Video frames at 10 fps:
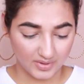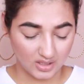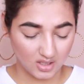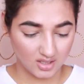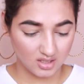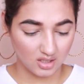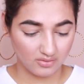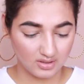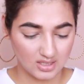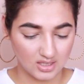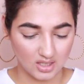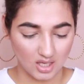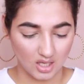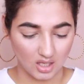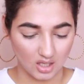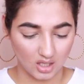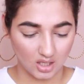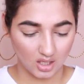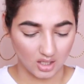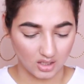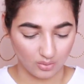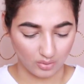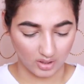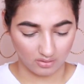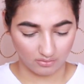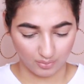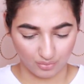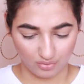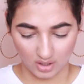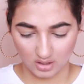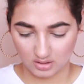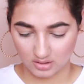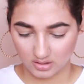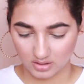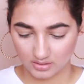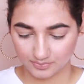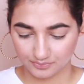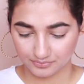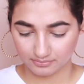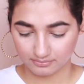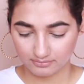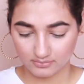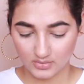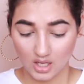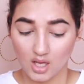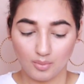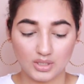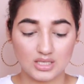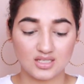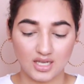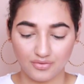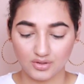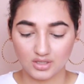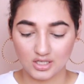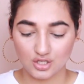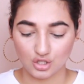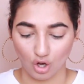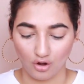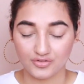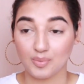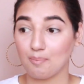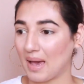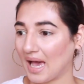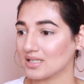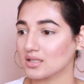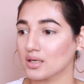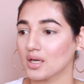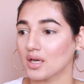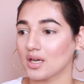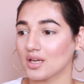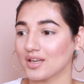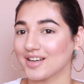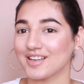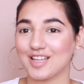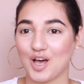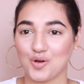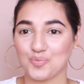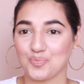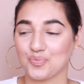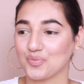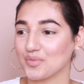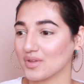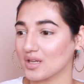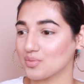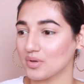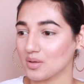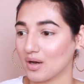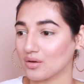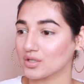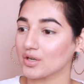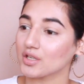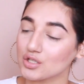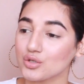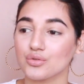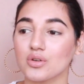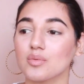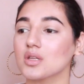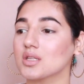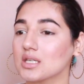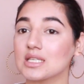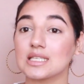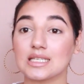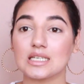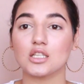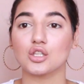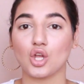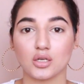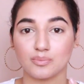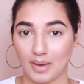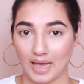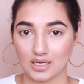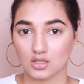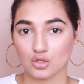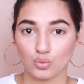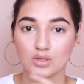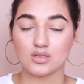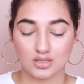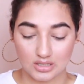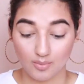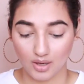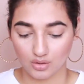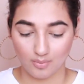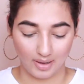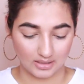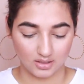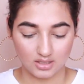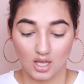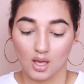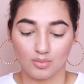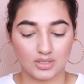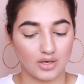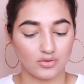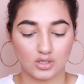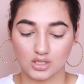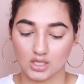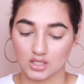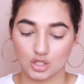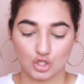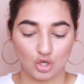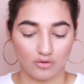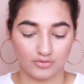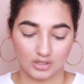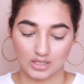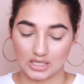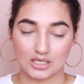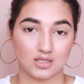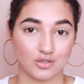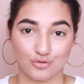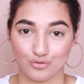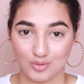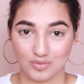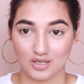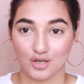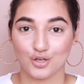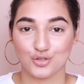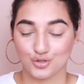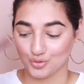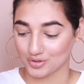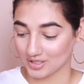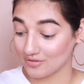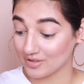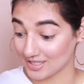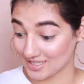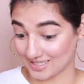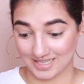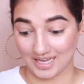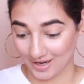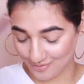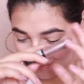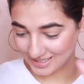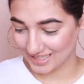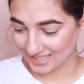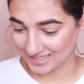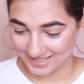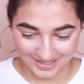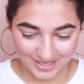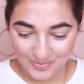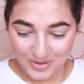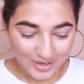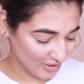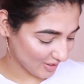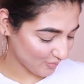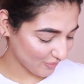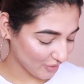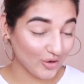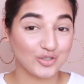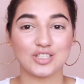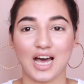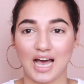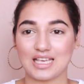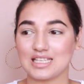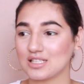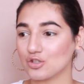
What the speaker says: It doesn't even say anywhere the price, but it's definitely soft, matte. Now it's been about 2-3 minutes, it's still not matte, so we'll see about the matteness, but definitely it's soft and like it's creamy. So even this is like, I really like this. Okay, moving on to the eyes.